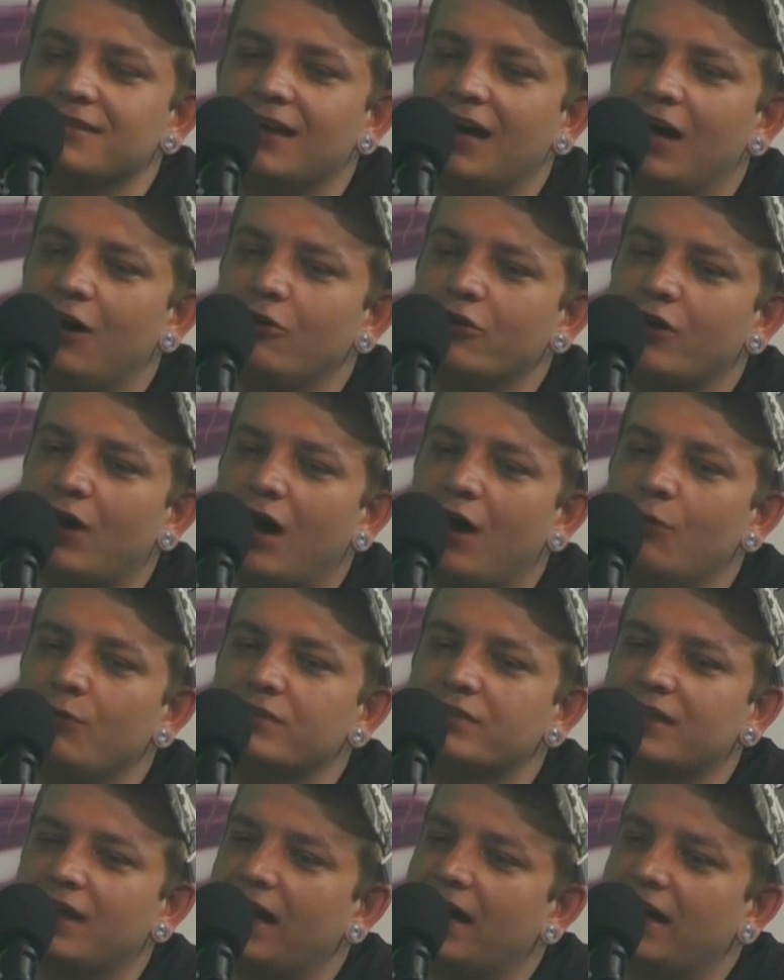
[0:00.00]
I don't know. I
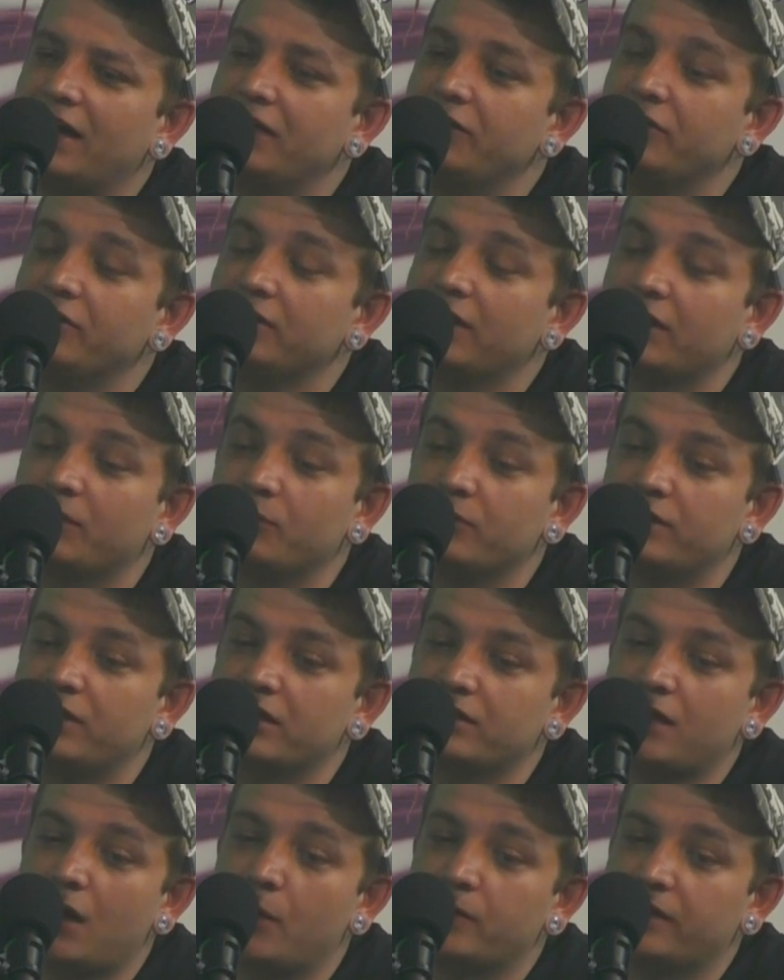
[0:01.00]
was even like when
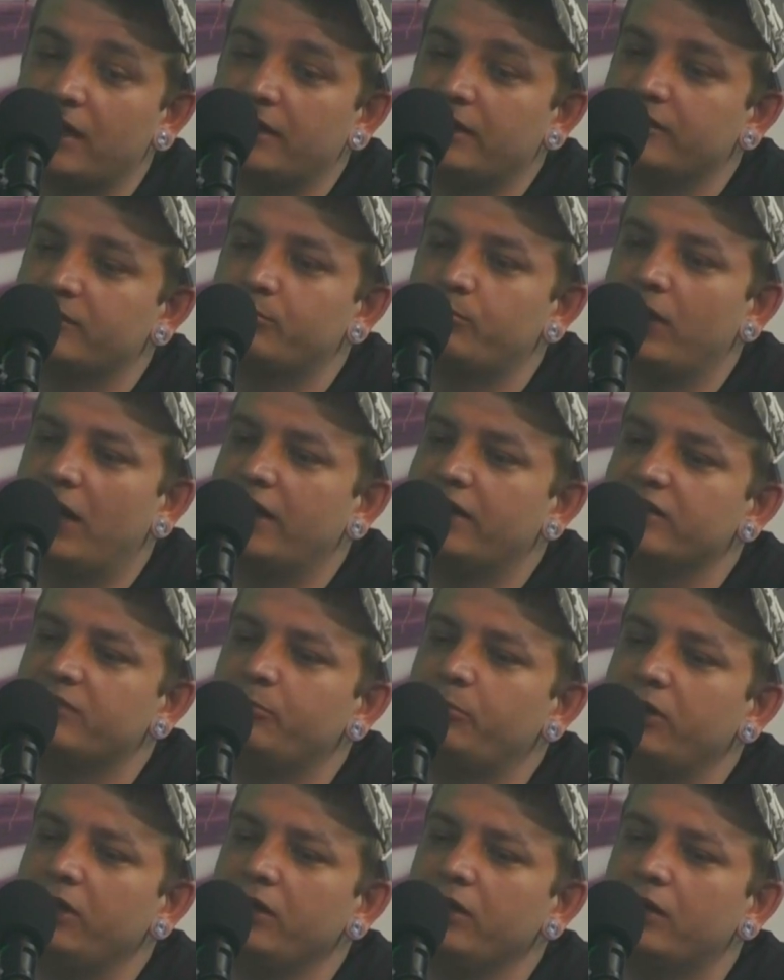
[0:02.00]
TikTok was at its
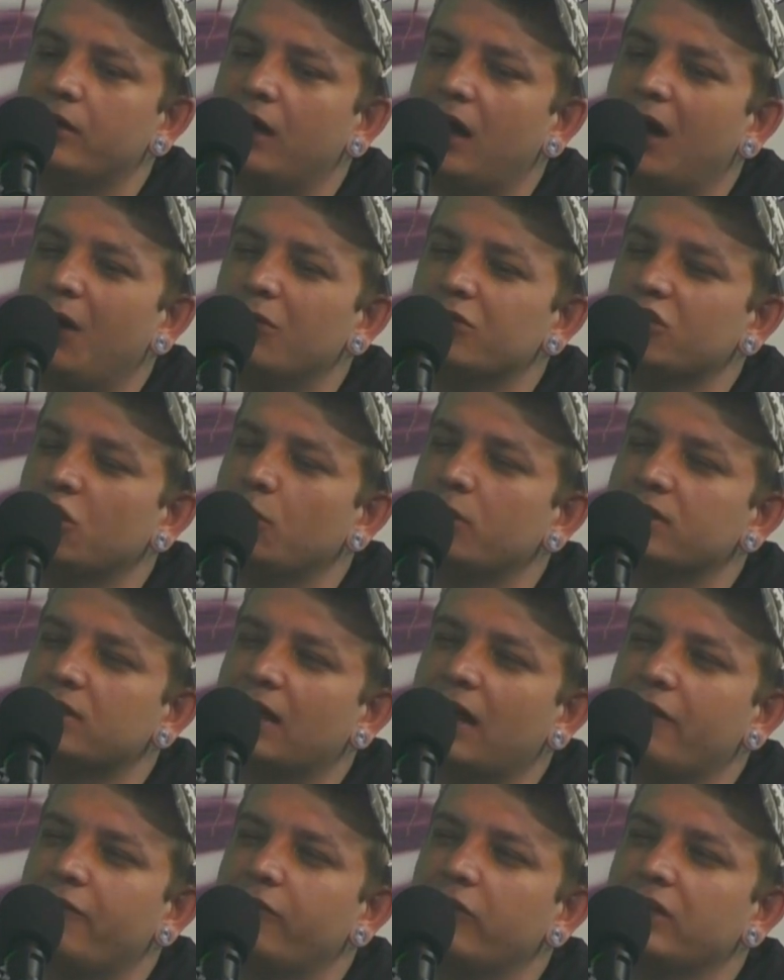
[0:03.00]
peak, I was always like,
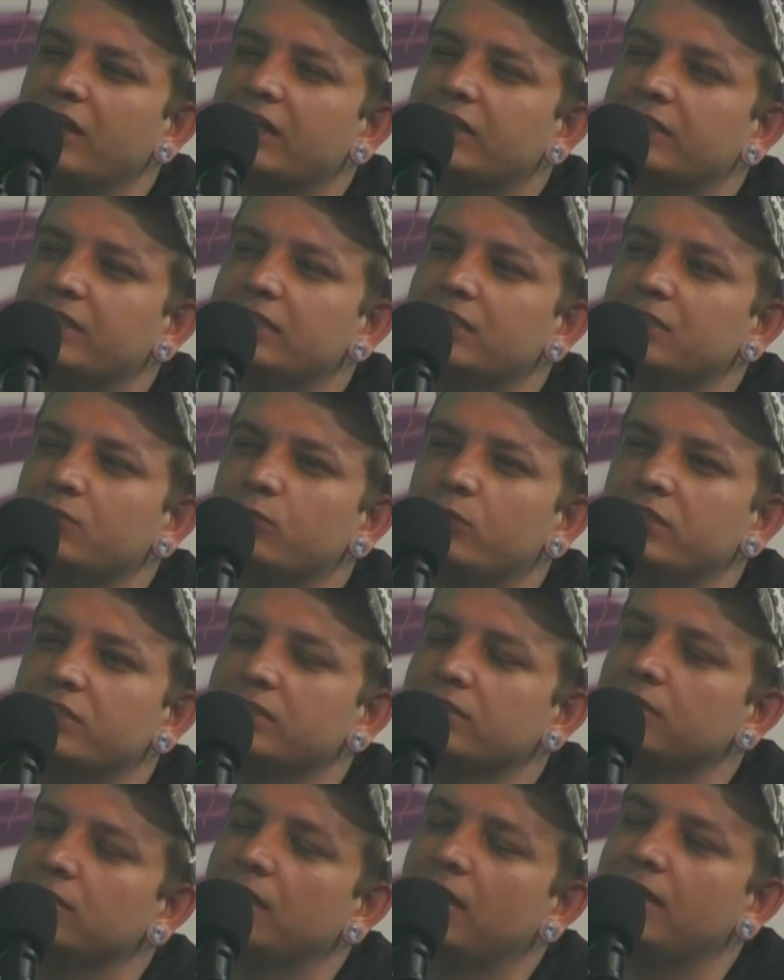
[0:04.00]
I felt like this
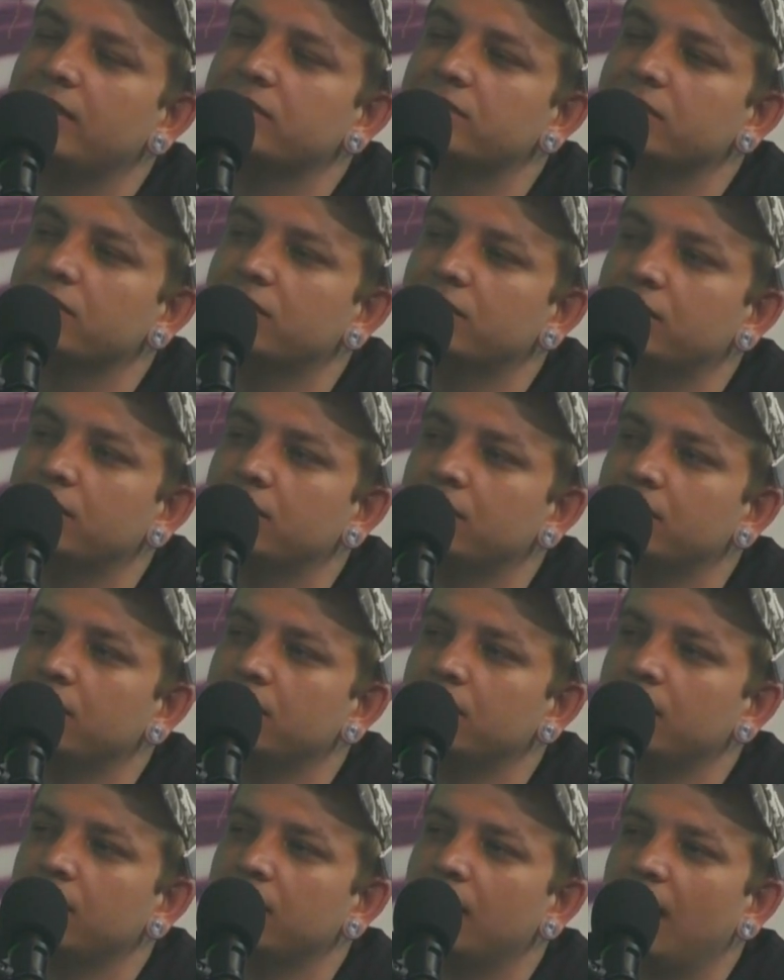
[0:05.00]
wasn't lasting.
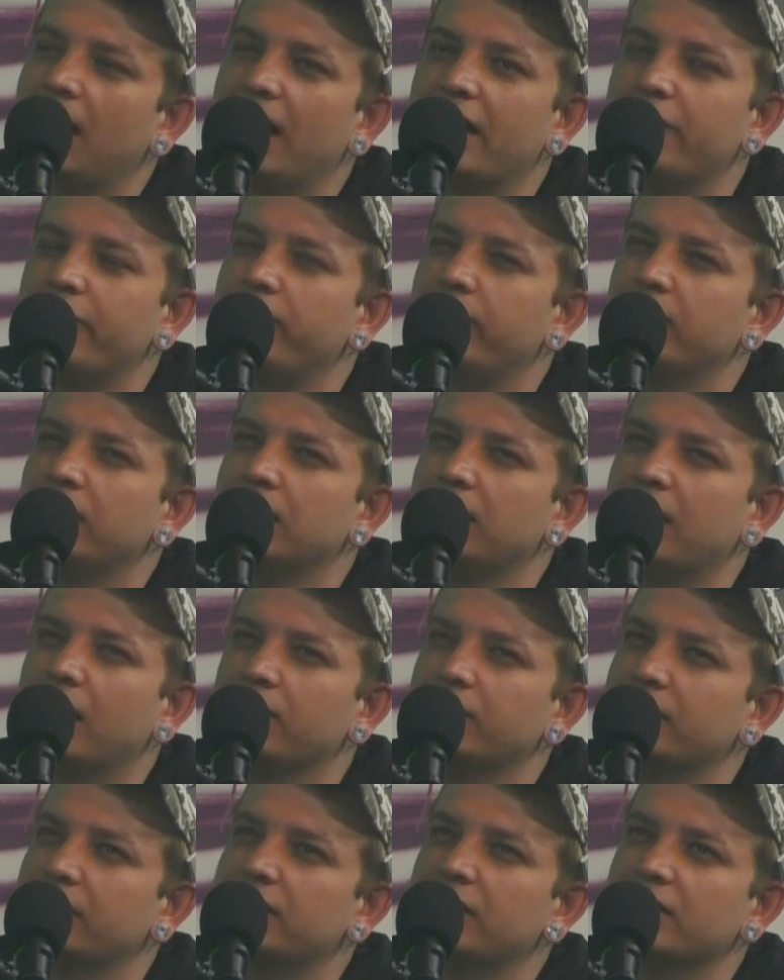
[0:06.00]
I had a feeling like I
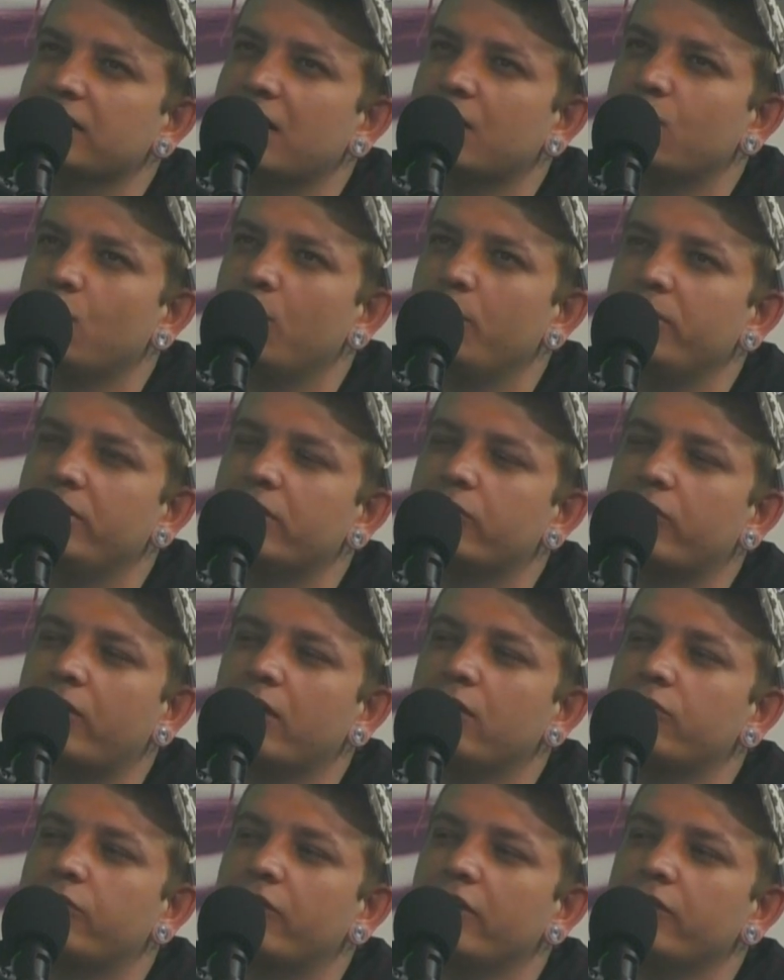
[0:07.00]
was like, TikTok won't be
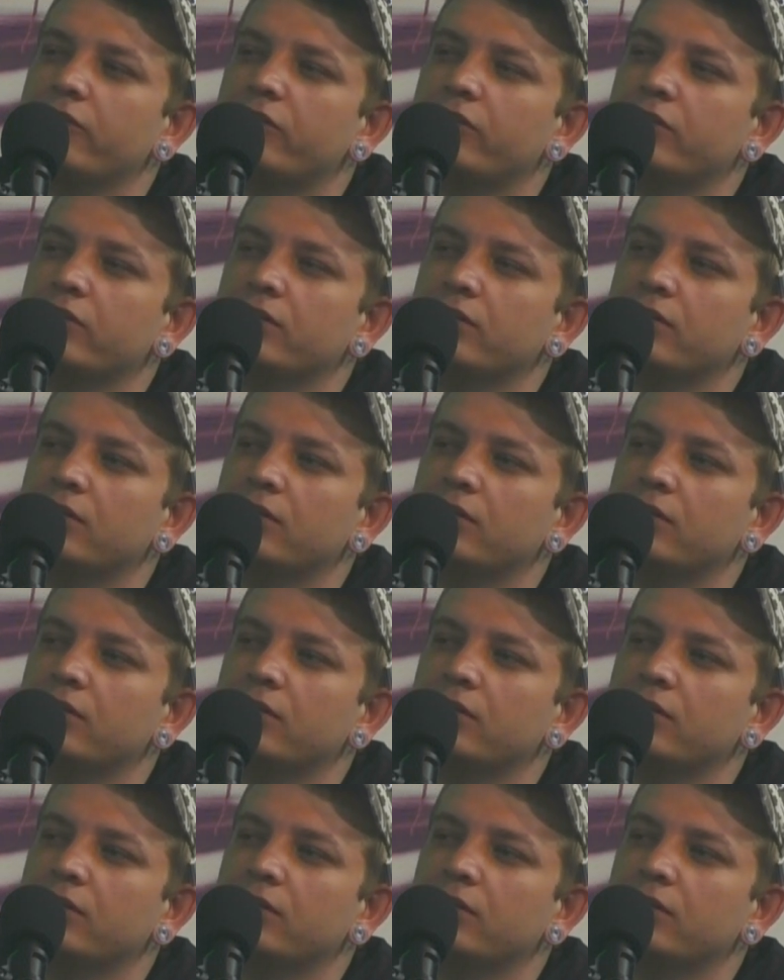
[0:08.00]
around forever.